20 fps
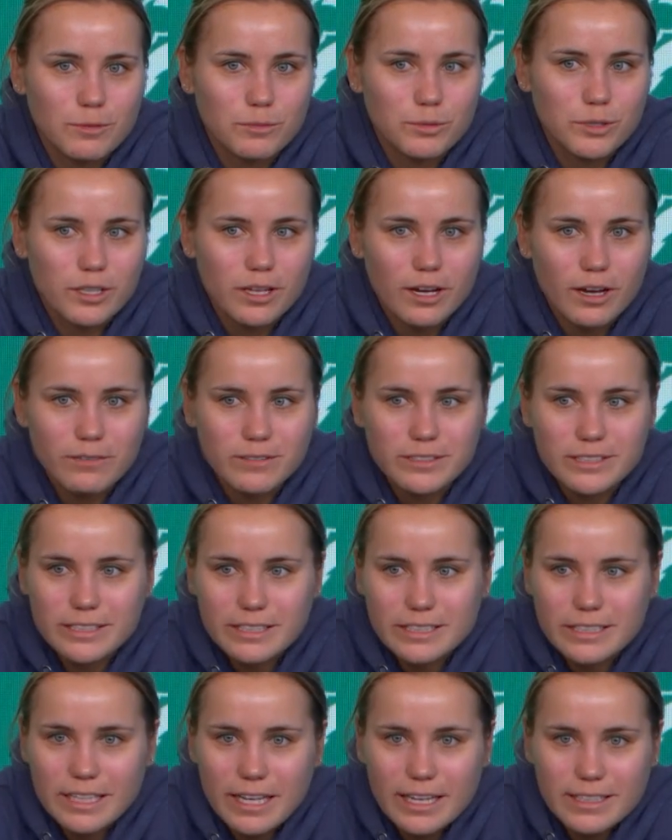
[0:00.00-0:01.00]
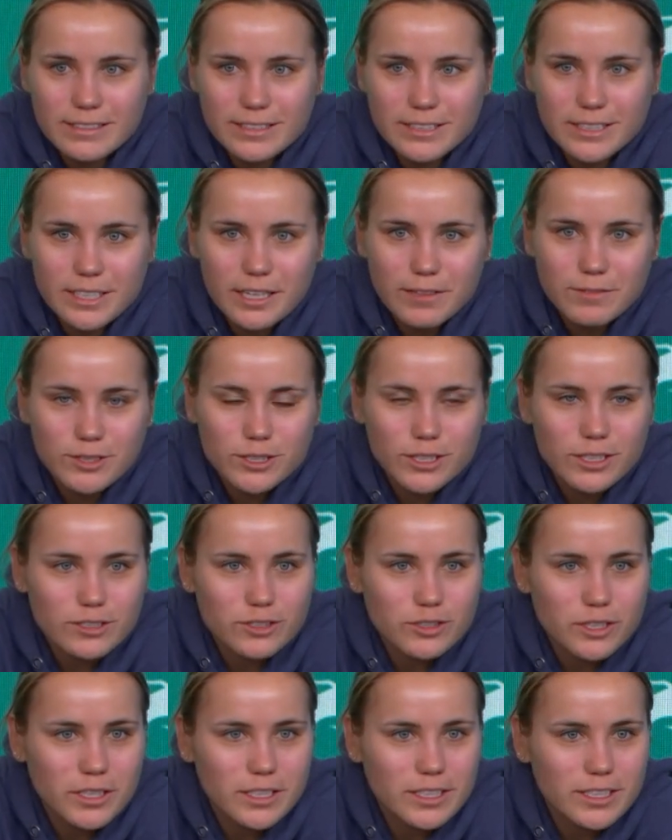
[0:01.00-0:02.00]
Well, obviously, last year after
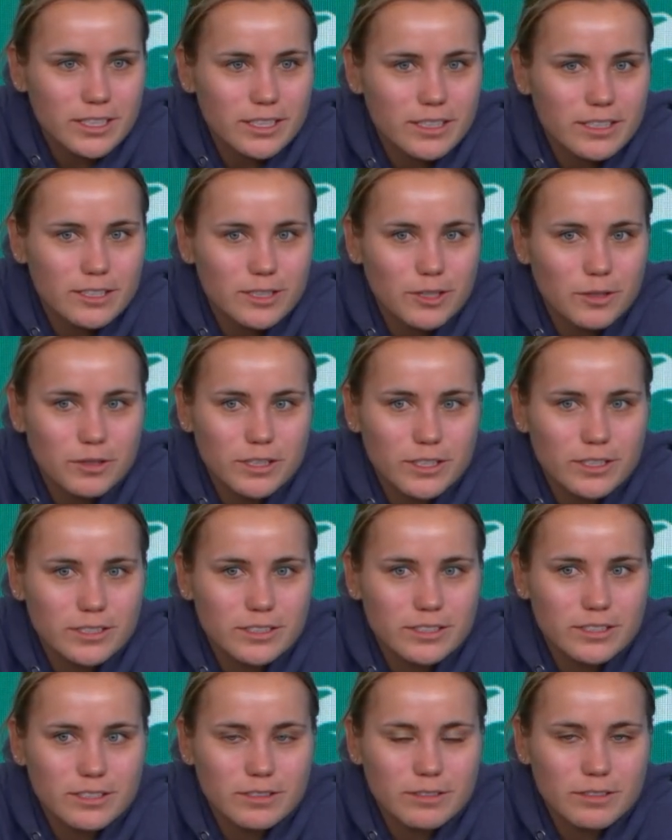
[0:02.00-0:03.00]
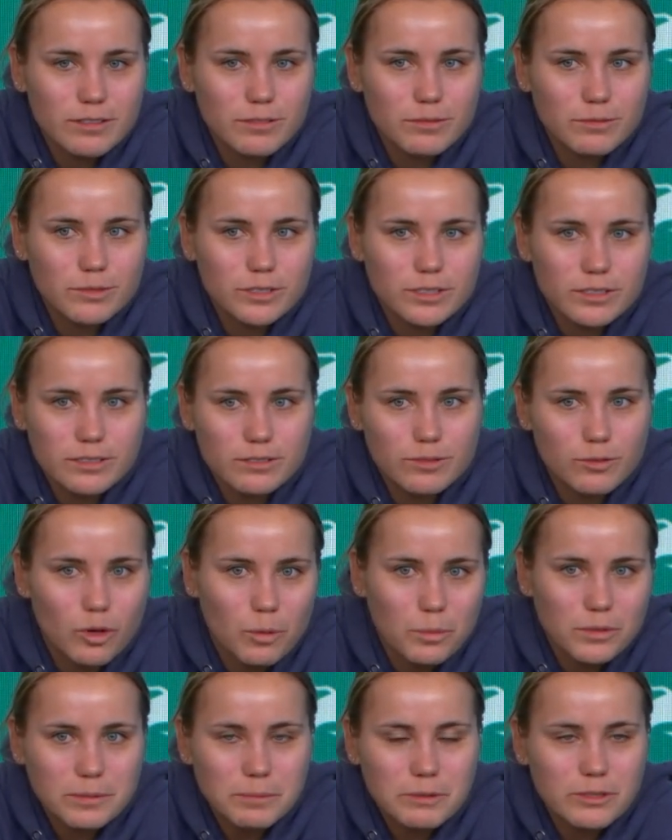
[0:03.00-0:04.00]
Australia, you know, things weren't
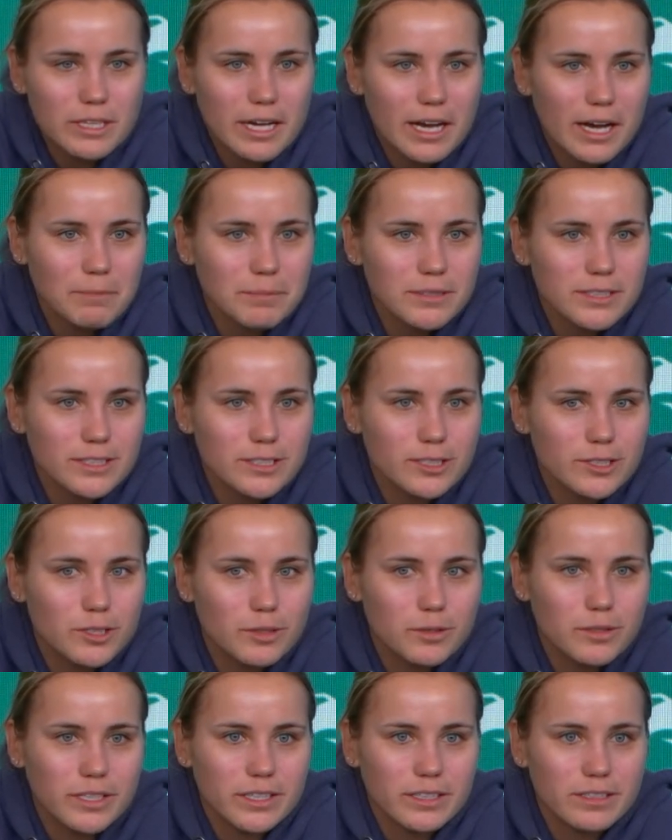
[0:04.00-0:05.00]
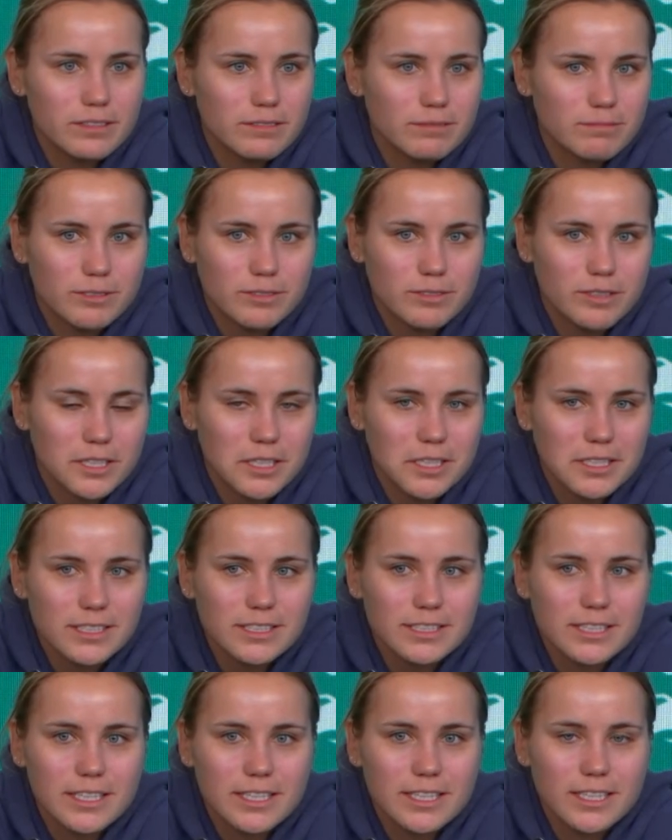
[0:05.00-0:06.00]
normally supposed to happen, you know, like different
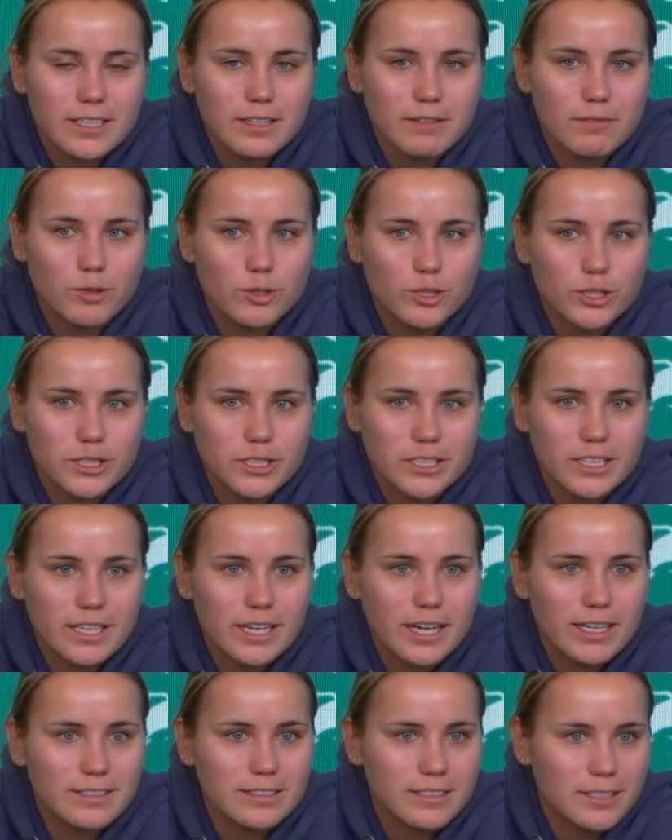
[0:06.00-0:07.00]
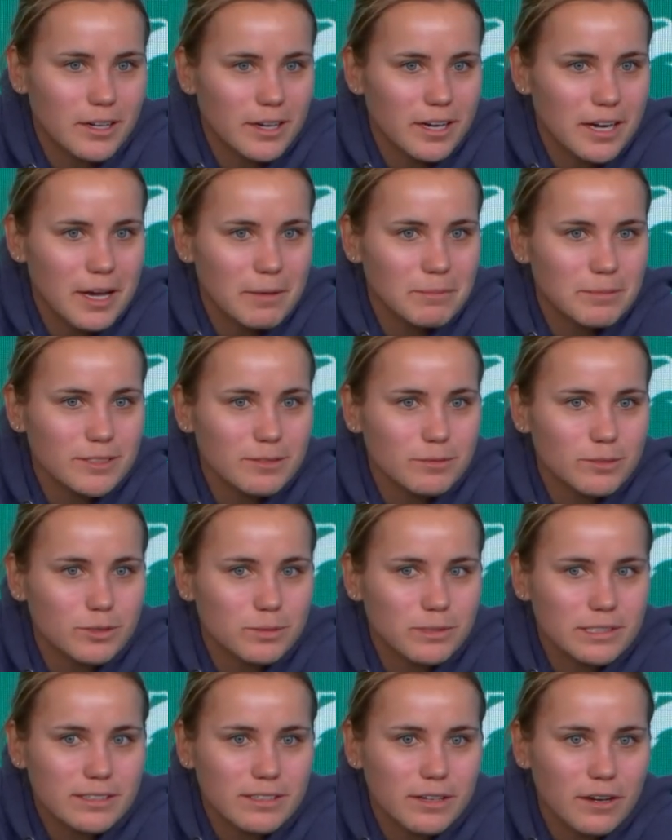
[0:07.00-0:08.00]
things. And then, unfortunately, that did not happen, which
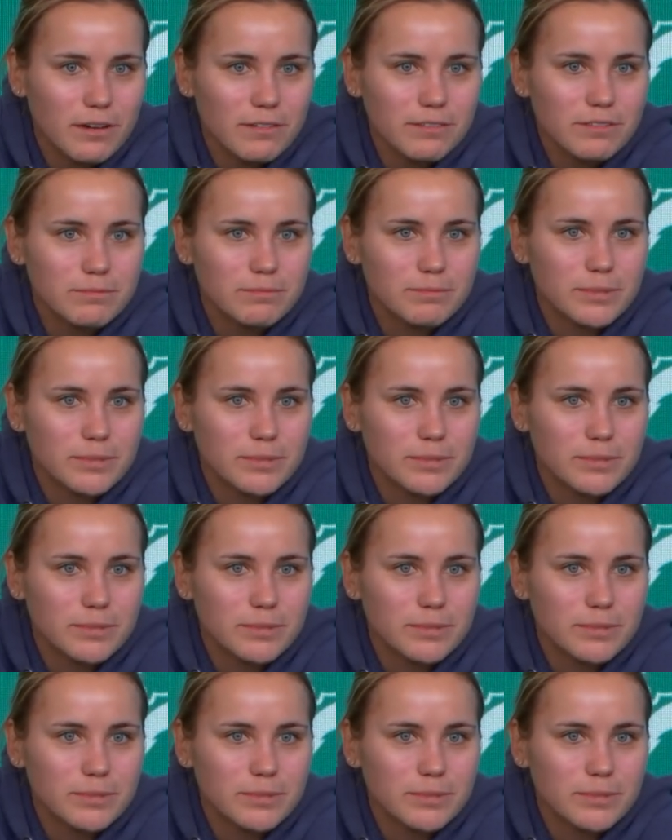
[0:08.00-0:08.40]
was tough.